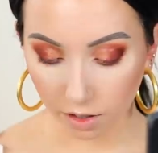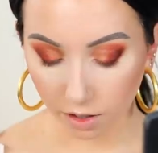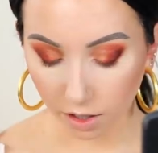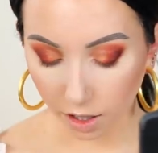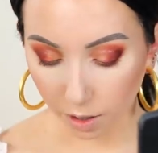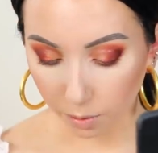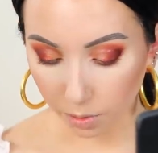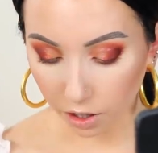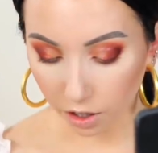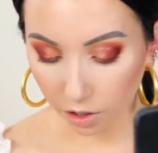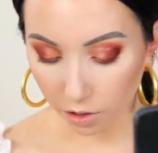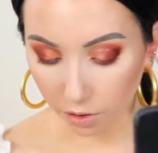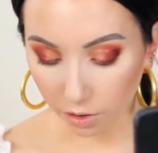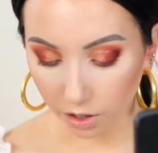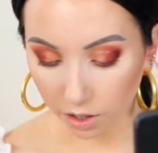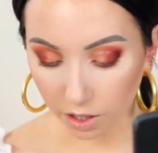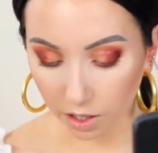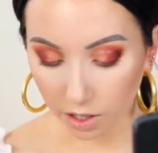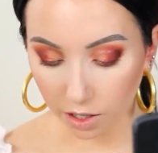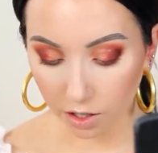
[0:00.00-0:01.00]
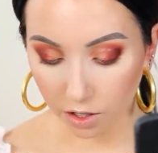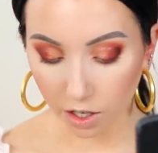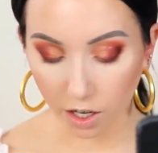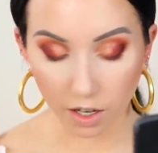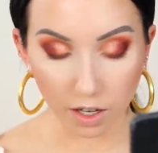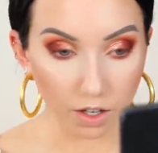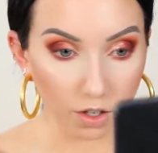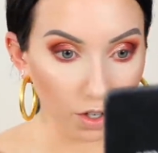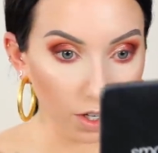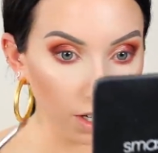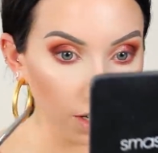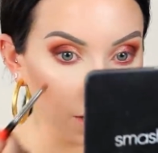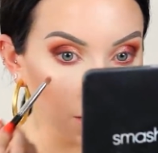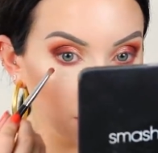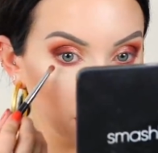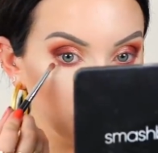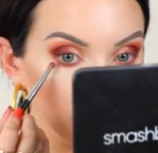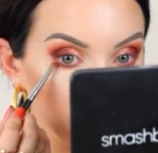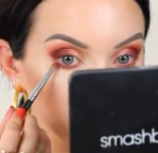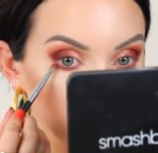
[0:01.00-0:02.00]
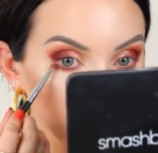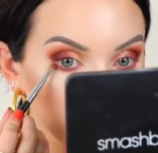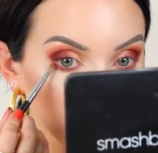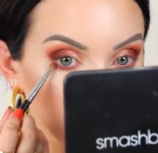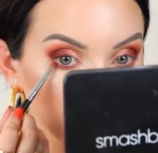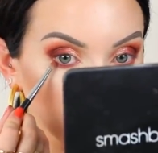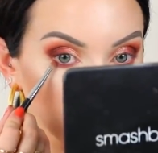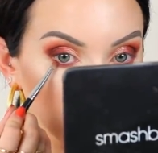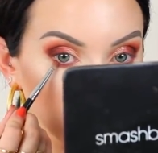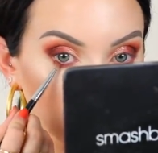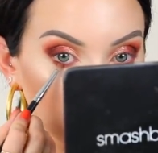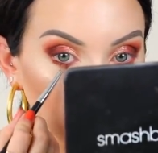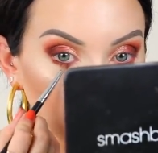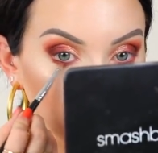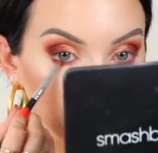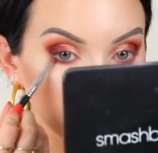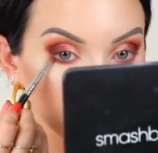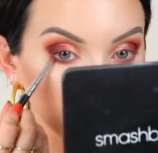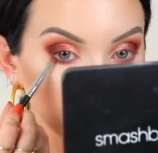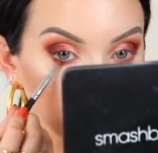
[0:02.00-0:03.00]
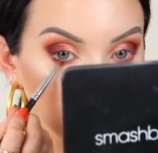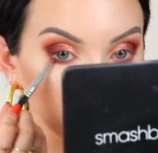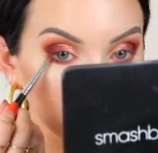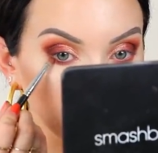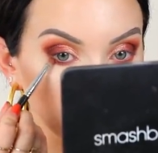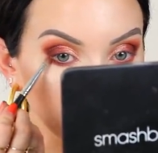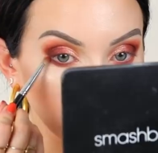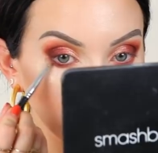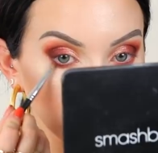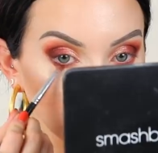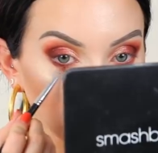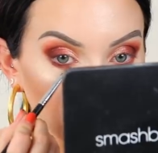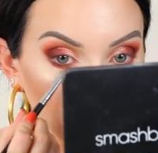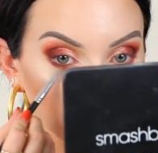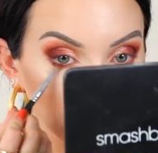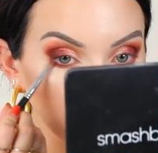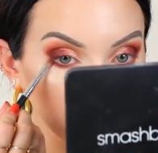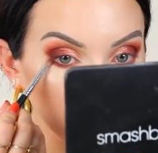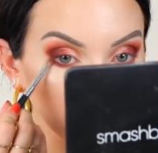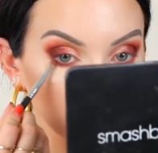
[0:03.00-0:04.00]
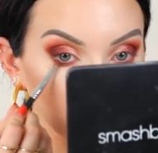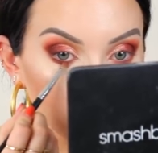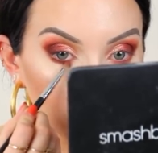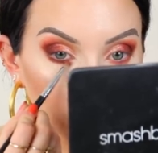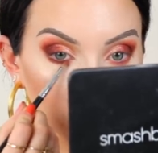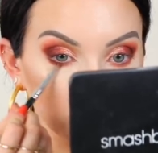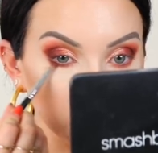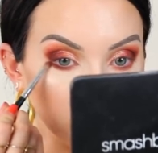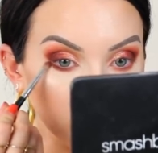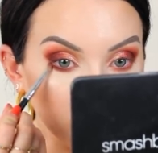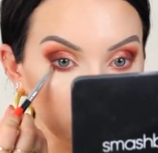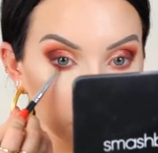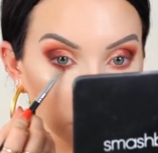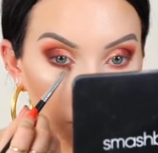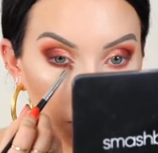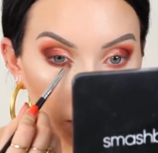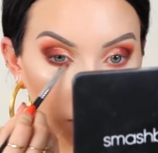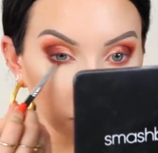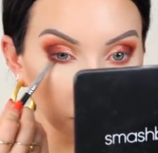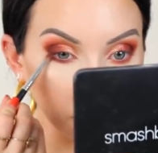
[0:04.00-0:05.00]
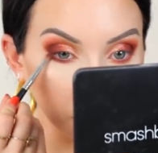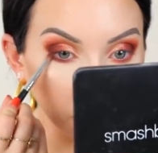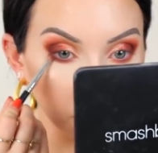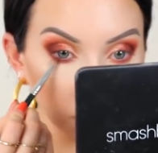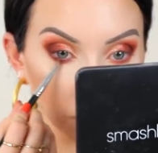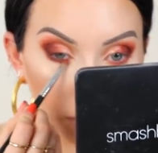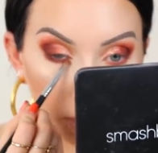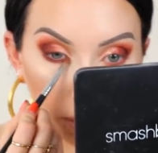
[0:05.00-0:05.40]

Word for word: Then I'm gonna go with the darkest shade again on that same brush, just to deepen it up a little